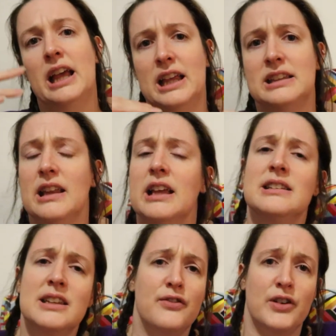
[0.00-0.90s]
is
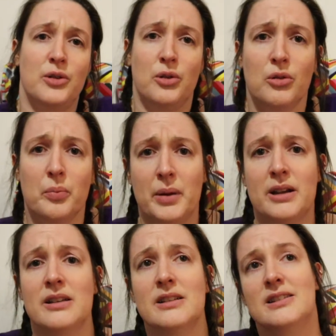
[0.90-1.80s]
difficult,
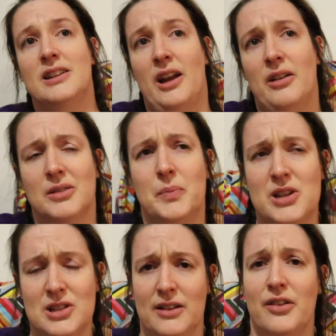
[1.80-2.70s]
because, you know,
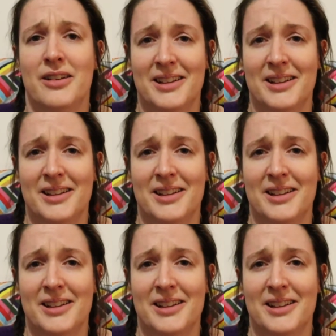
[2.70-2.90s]
especially